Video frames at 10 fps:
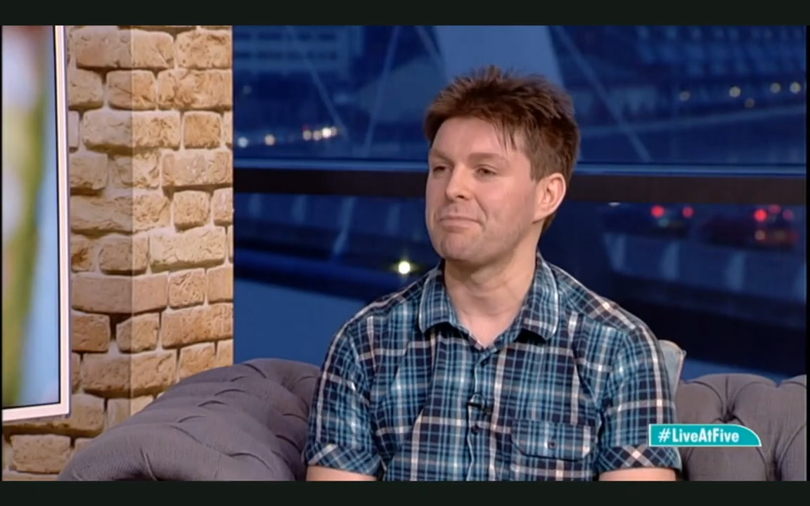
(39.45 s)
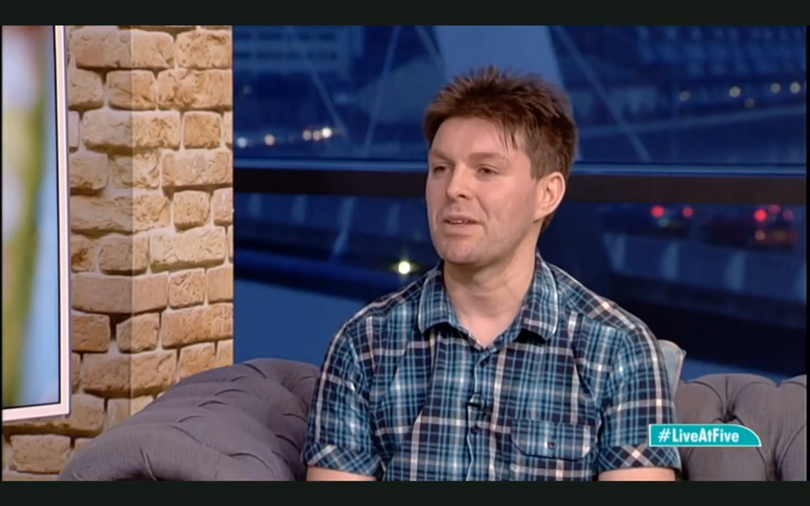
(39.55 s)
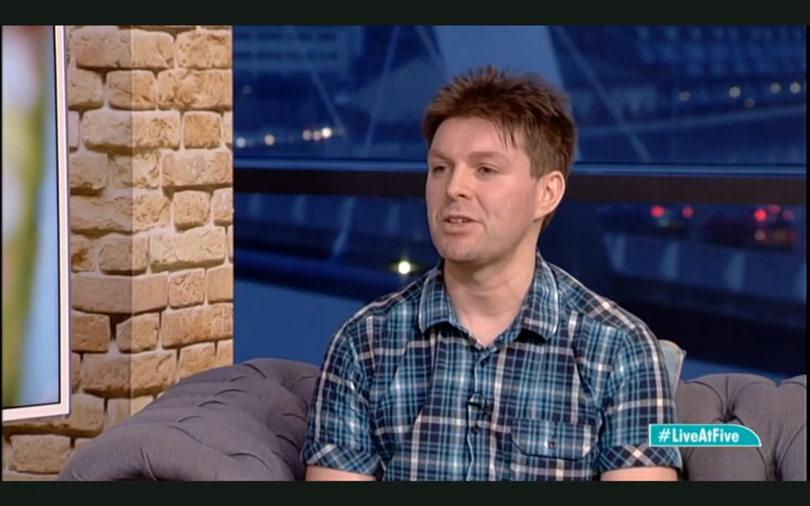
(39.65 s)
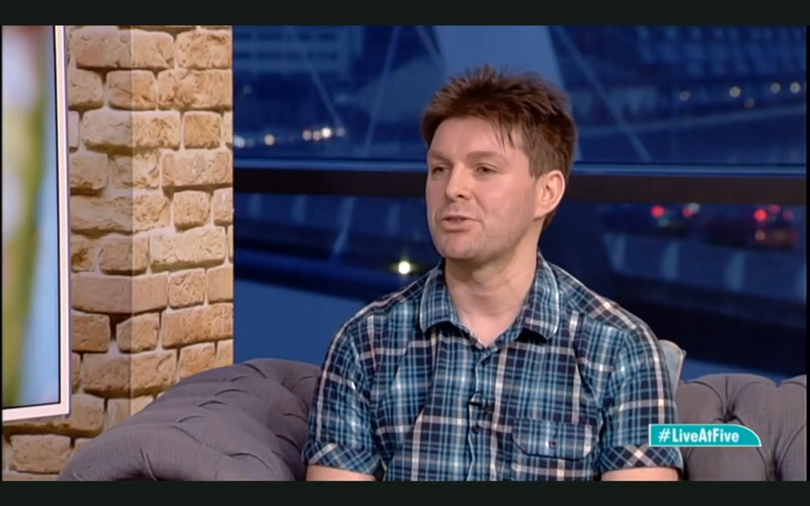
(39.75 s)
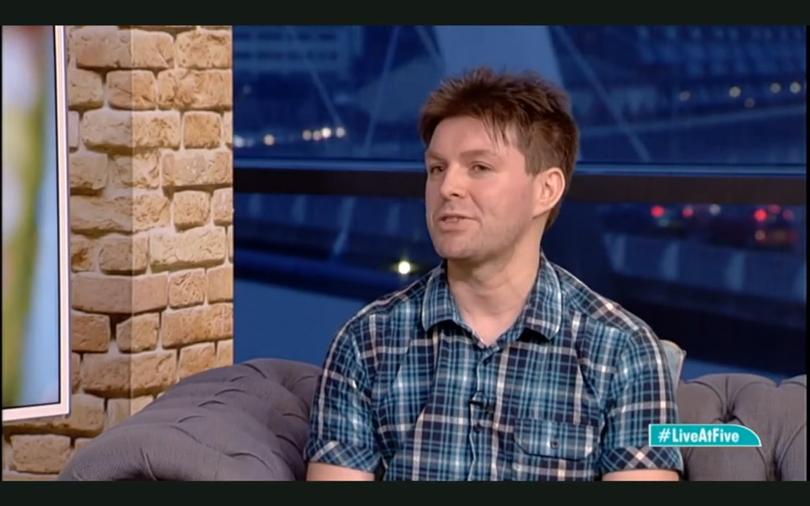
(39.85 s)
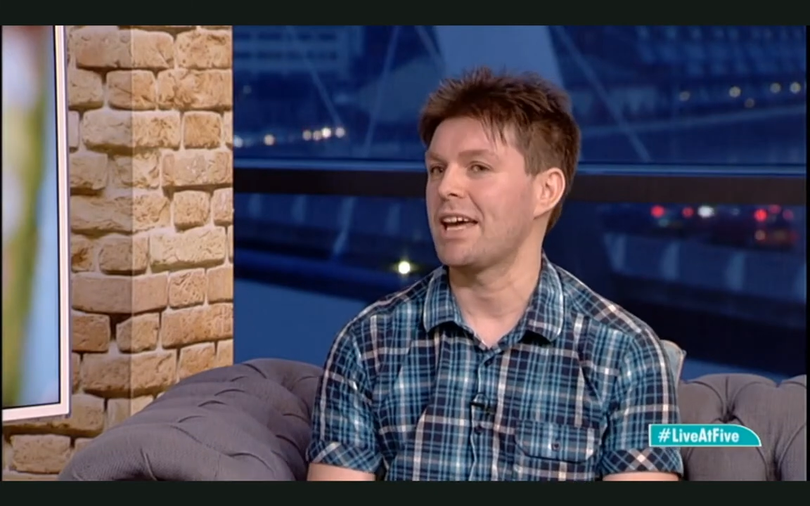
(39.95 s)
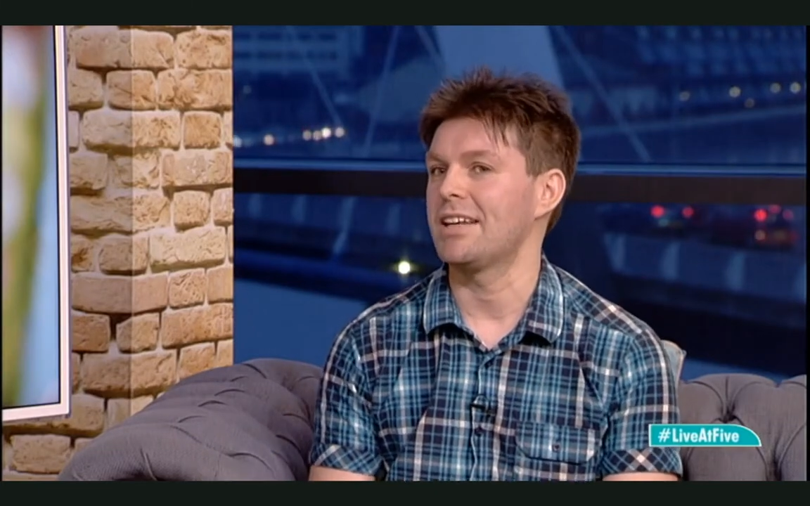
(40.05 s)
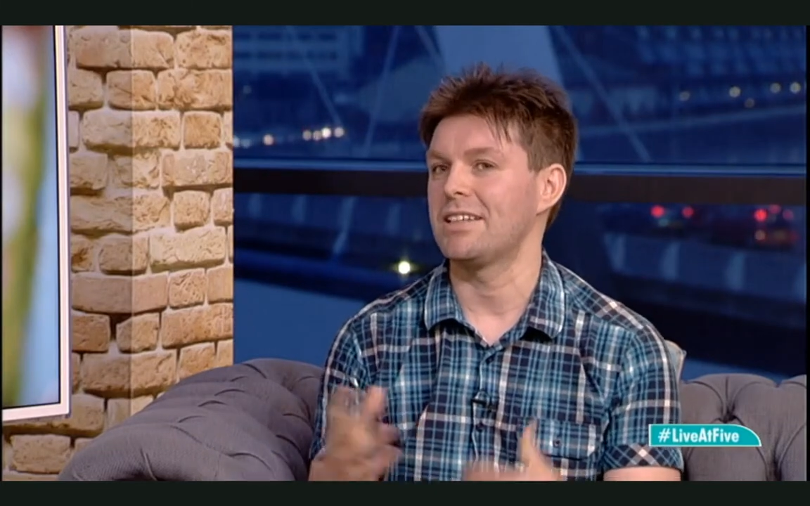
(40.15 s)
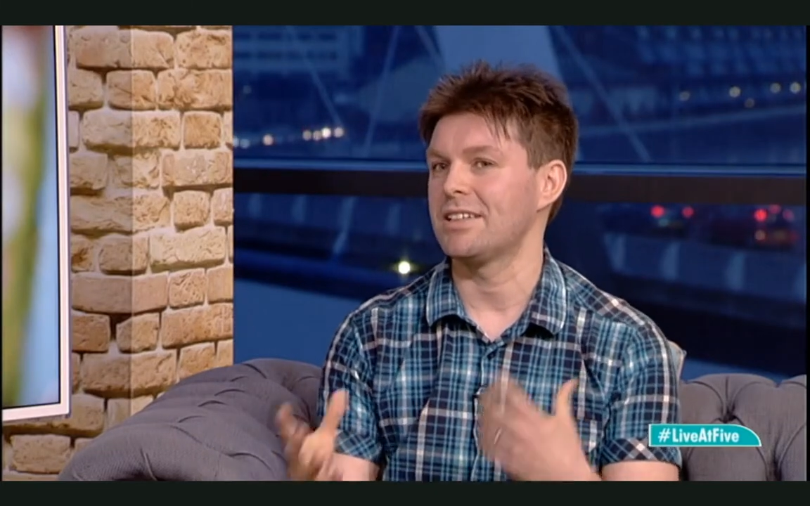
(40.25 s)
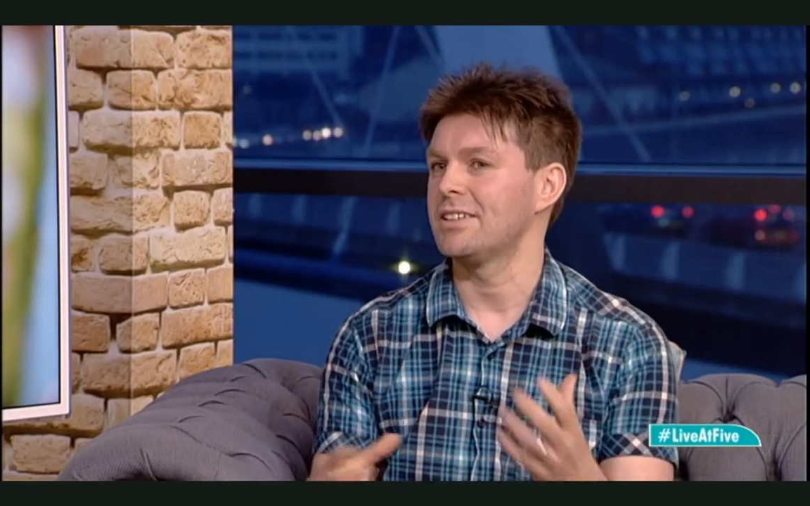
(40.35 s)
Wow. So it's
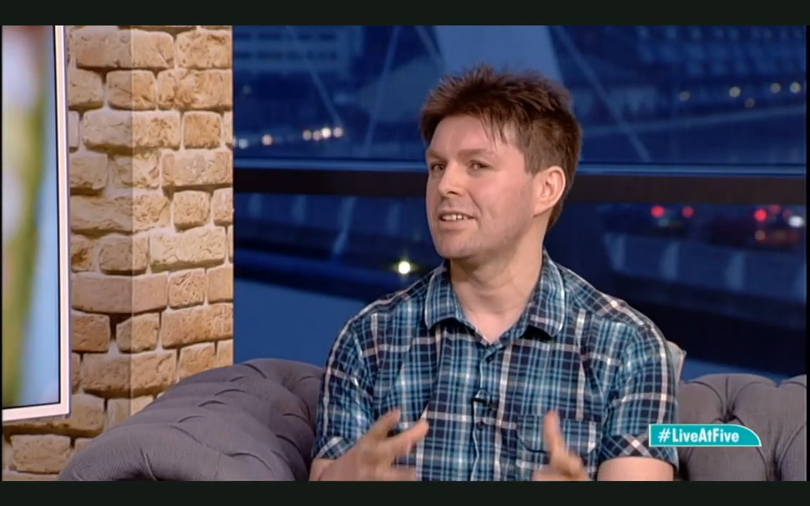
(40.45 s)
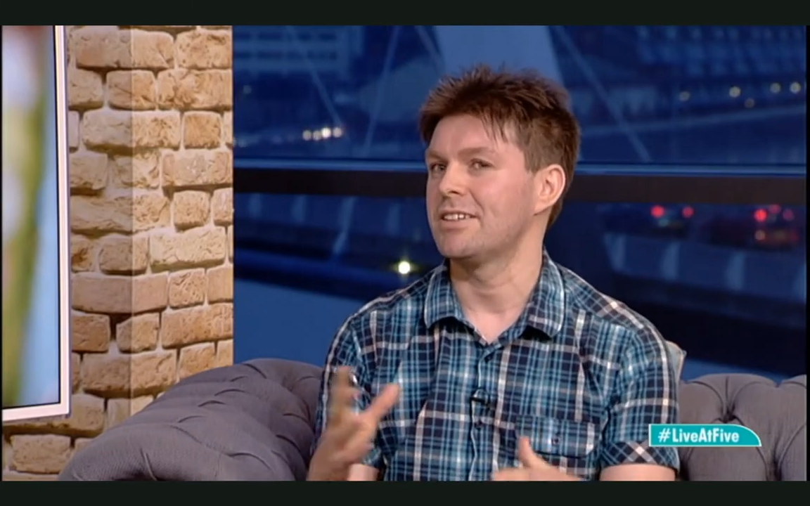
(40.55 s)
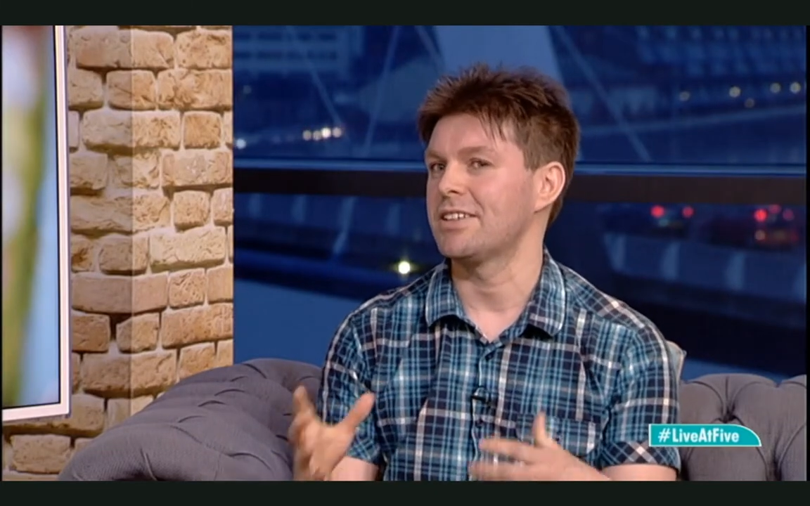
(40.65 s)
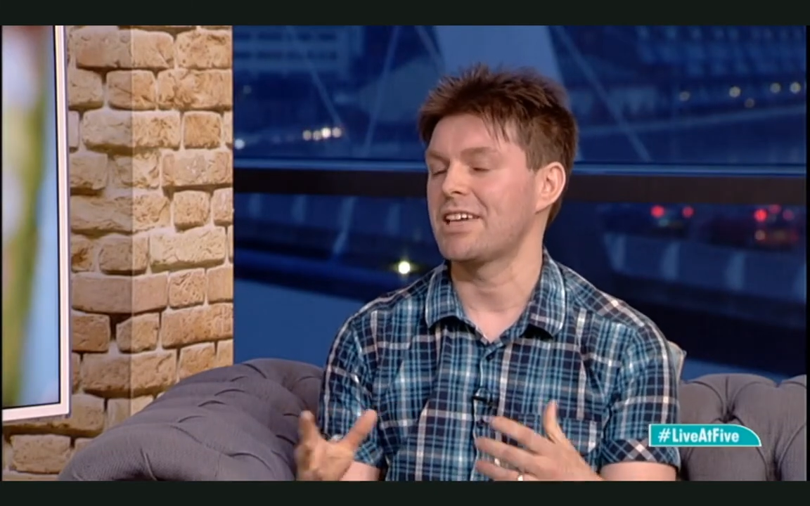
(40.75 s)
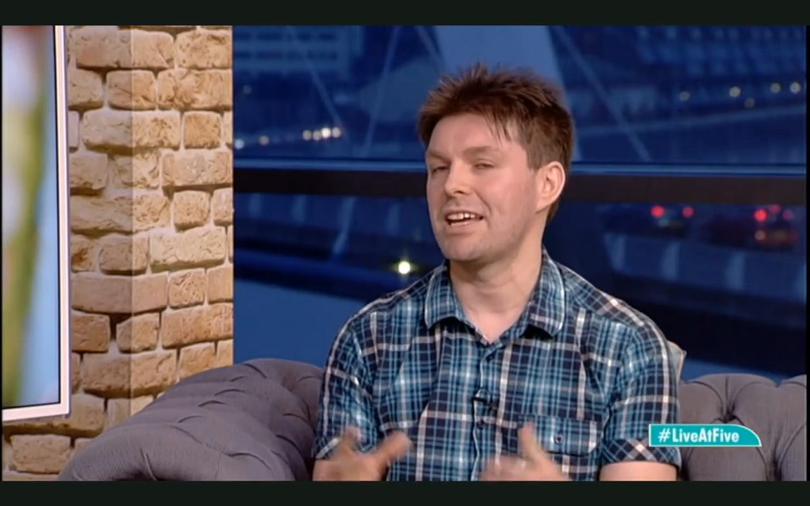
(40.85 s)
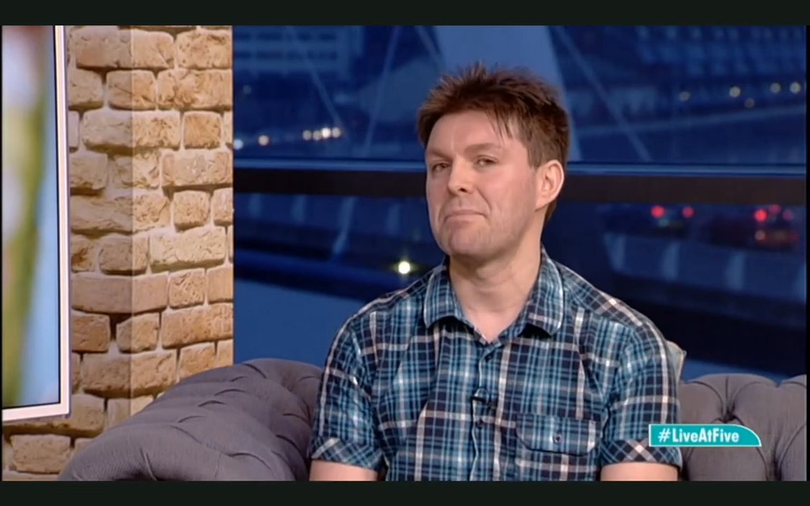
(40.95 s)
kind of this kind